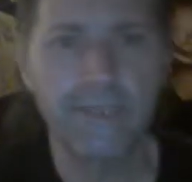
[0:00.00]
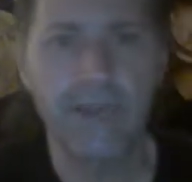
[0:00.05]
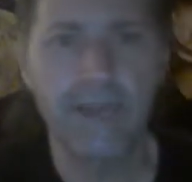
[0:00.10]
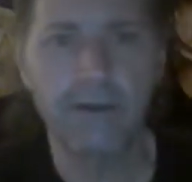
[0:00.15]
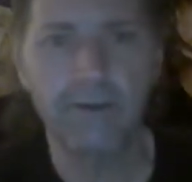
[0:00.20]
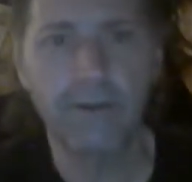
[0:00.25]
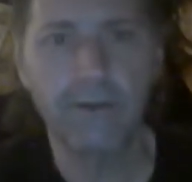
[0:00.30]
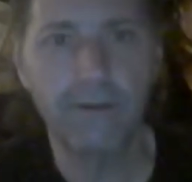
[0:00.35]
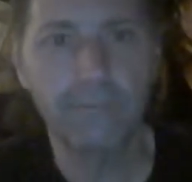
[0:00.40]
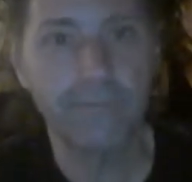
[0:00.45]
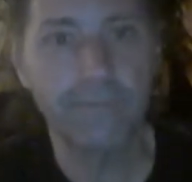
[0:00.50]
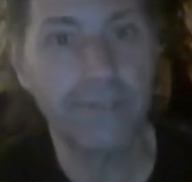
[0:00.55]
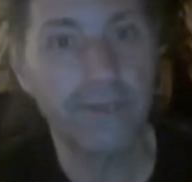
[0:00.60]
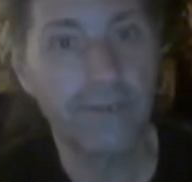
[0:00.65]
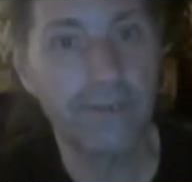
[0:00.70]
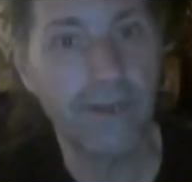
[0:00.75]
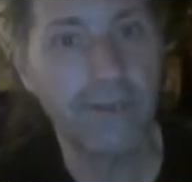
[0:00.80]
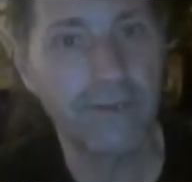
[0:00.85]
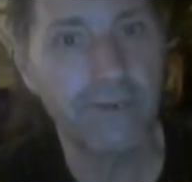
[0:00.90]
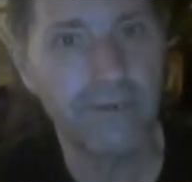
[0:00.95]
and out comes
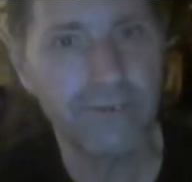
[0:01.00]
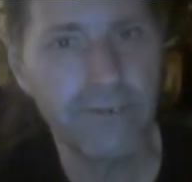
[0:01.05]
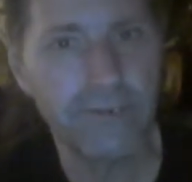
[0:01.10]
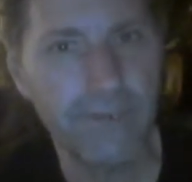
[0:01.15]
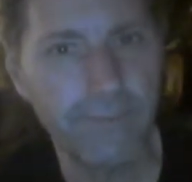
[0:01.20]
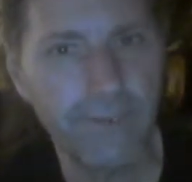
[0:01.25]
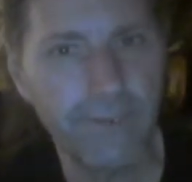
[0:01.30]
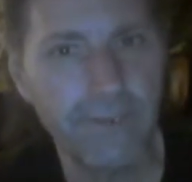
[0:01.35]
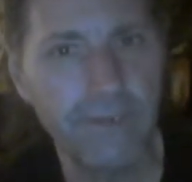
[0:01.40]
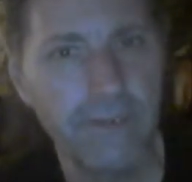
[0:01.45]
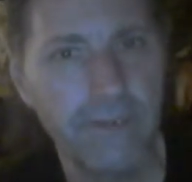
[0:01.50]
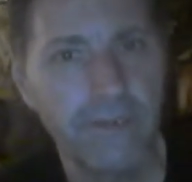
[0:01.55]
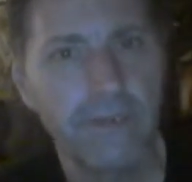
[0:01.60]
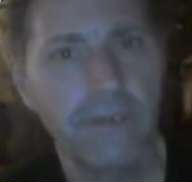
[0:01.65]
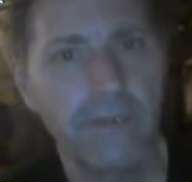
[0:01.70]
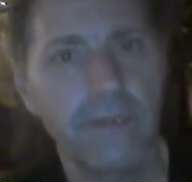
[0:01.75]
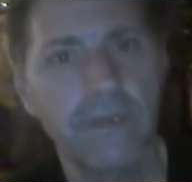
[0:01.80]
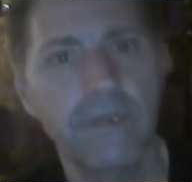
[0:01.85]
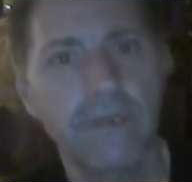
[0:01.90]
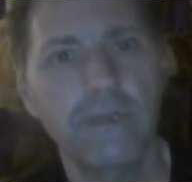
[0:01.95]
Intercontinental Champion
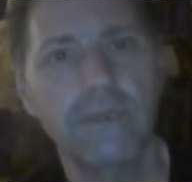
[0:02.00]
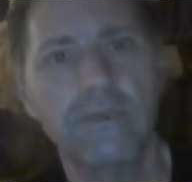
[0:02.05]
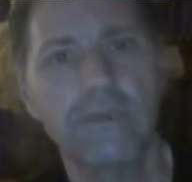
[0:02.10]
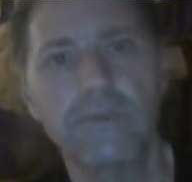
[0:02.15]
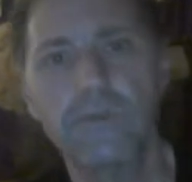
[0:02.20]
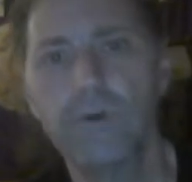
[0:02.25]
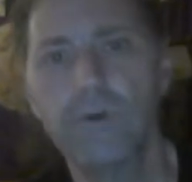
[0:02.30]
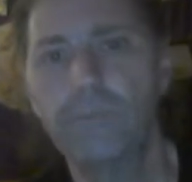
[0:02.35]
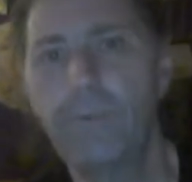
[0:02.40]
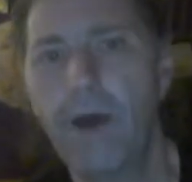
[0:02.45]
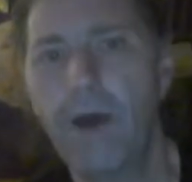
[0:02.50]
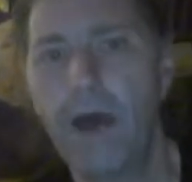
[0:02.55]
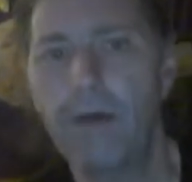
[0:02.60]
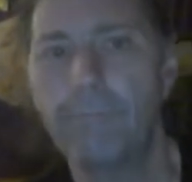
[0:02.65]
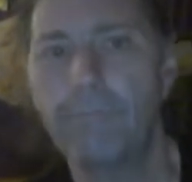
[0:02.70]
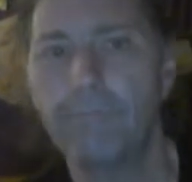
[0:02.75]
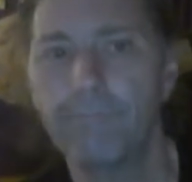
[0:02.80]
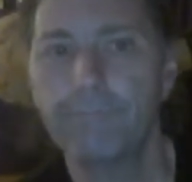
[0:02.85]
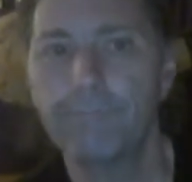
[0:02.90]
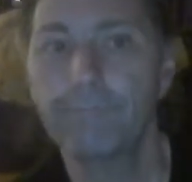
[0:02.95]
to a
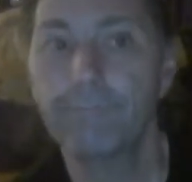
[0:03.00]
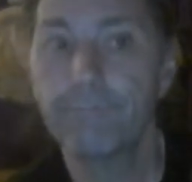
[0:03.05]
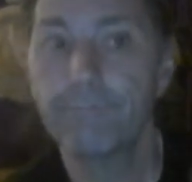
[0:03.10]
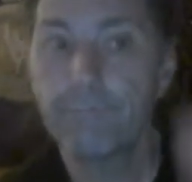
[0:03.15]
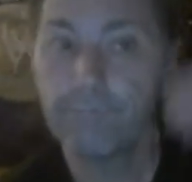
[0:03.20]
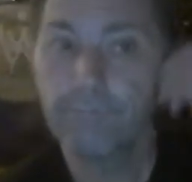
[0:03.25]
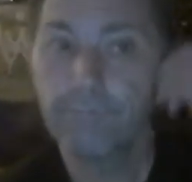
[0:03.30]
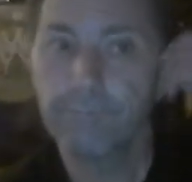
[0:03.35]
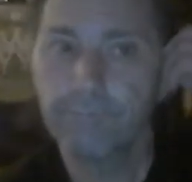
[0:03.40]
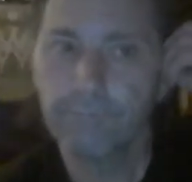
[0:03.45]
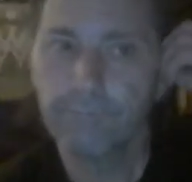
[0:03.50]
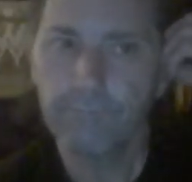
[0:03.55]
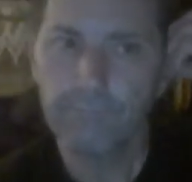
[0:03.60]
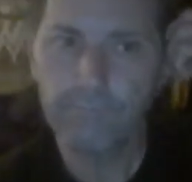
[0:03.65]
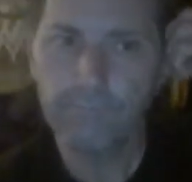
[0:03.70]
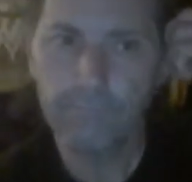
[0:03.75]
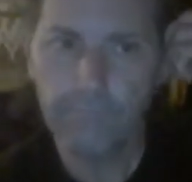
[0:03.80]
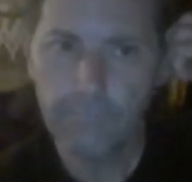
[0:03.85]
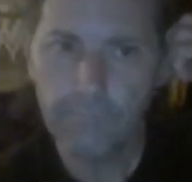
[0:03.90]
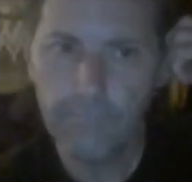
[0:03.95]
pop.
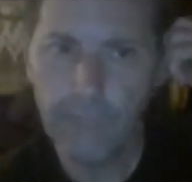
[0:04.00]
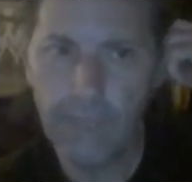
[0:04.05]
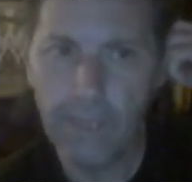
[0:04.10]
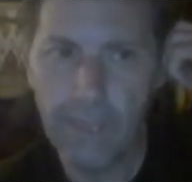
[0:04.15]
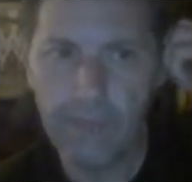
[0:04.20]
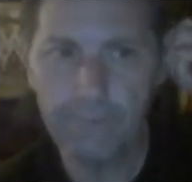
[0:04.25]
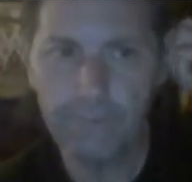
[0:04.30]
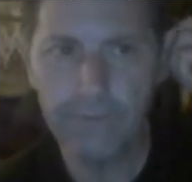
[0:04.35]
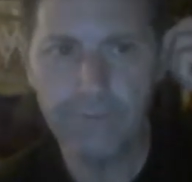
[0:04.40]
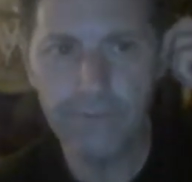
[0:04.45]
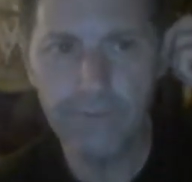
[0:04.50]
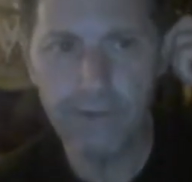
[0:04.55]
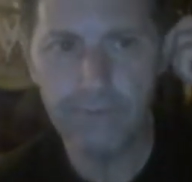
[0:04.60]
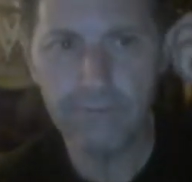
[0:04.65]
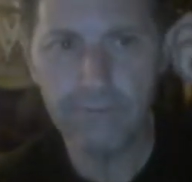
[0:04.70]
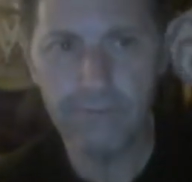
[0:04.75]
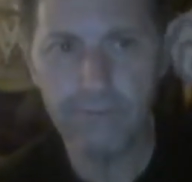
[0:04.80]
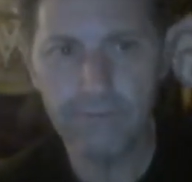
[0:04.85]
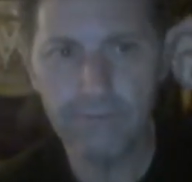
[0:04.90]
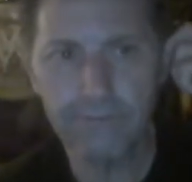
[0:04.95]
Ambrose
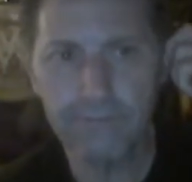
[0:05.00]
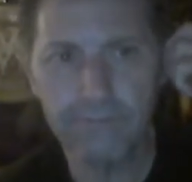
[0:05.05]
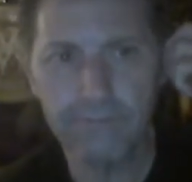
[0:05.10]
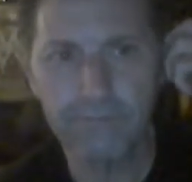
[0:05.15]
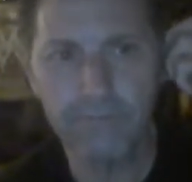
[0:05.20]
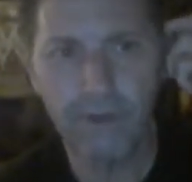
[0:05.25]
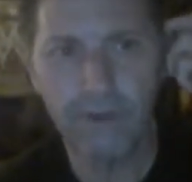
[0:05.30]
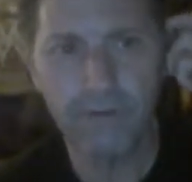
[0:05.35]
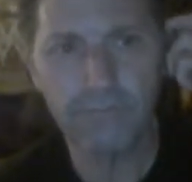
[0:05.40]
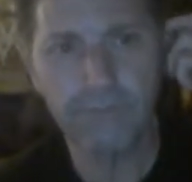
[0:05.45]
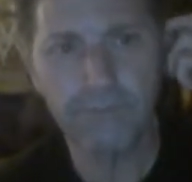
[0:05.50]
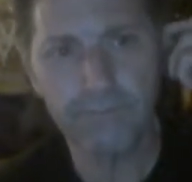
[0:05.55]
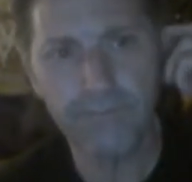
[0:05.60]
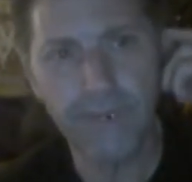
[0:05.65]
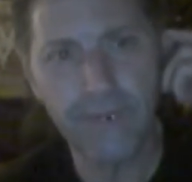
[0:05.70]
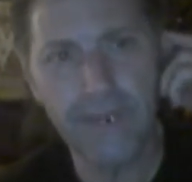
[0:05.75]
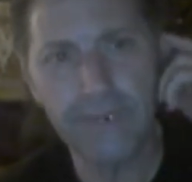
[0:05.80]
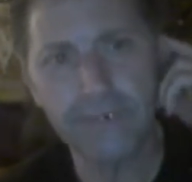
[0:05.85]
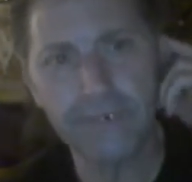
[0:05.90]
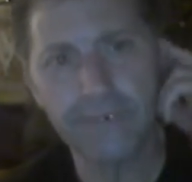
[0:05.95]
talks some, talks some
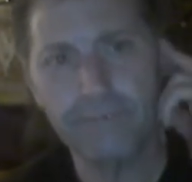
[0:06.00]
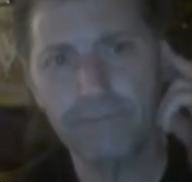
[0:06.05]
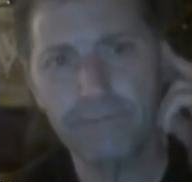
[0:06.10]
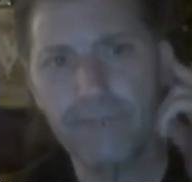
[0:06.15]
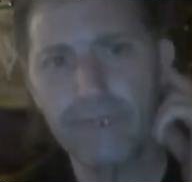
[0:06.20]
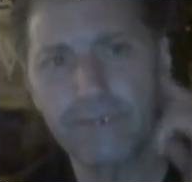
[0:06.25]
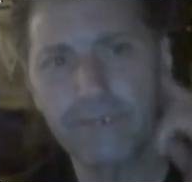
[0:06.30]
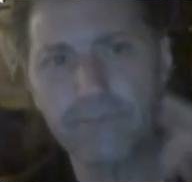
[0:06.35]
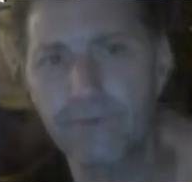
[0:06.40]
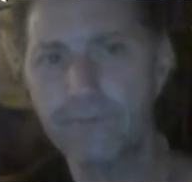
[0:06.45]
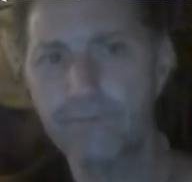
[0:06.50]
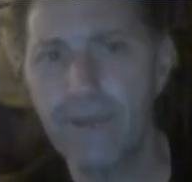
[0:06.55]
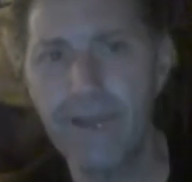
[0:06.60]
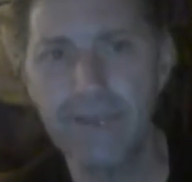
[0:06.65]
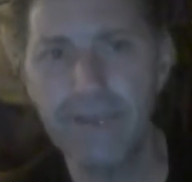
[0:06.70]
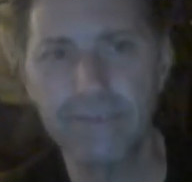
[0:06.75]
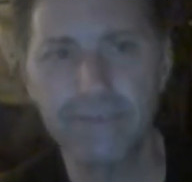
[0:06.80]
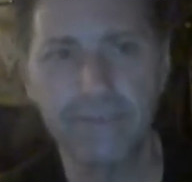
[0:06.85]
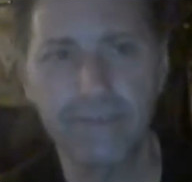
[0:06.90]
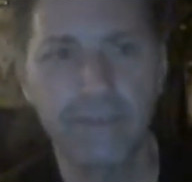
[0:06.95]
trash and Miz
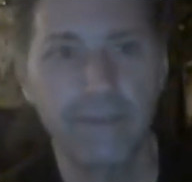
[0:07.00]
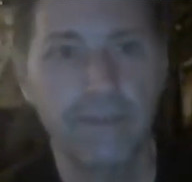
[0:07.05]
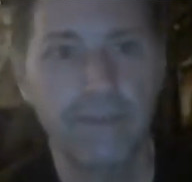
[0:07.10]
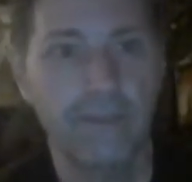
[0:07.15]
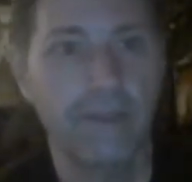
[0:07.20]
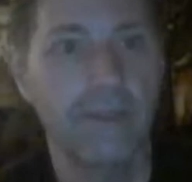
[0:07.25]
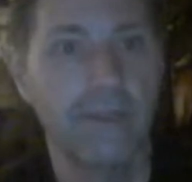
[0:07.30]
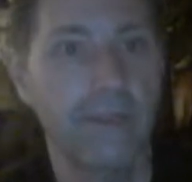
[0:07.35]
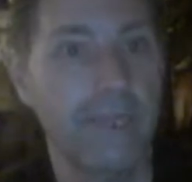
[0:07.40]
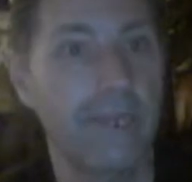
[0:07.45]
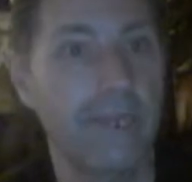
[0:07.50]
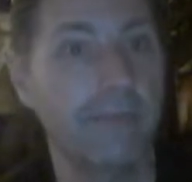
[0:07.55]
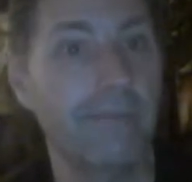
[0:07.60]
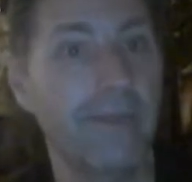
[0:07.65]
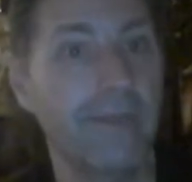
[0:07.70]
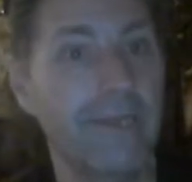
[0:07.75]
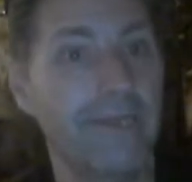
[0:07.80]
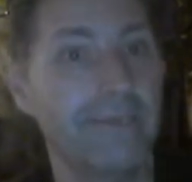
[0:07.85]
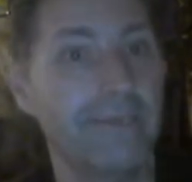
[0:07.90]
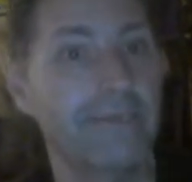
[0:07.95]
reminds him
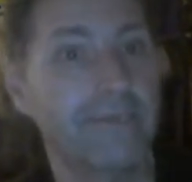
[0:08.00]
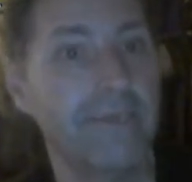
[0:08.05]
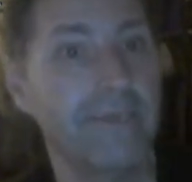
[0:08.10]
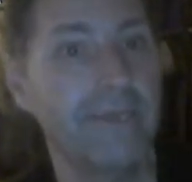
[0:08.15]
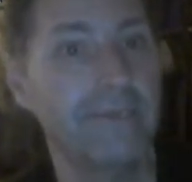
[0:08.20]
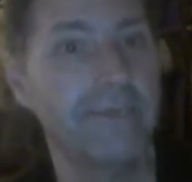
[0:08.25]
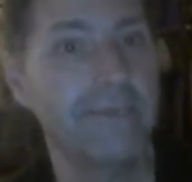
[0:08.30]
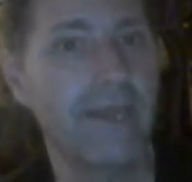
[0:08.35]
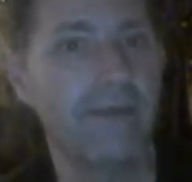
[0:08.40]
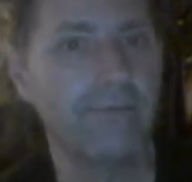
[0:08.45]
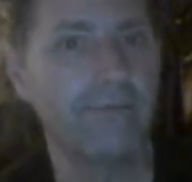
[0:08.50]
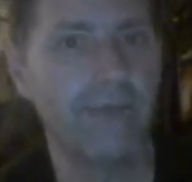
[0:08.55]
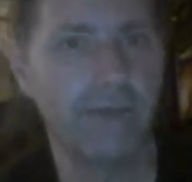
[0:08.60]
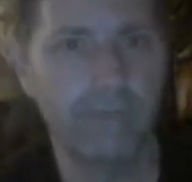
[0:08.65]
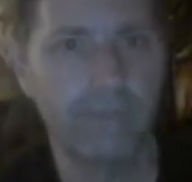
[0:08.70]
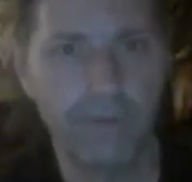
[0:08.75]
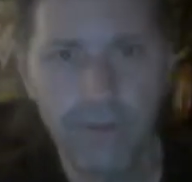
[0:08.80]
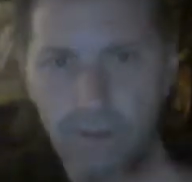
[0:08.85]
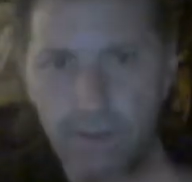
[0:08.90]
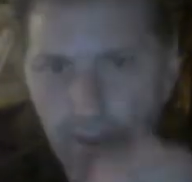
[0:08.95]
he, he's outnumbered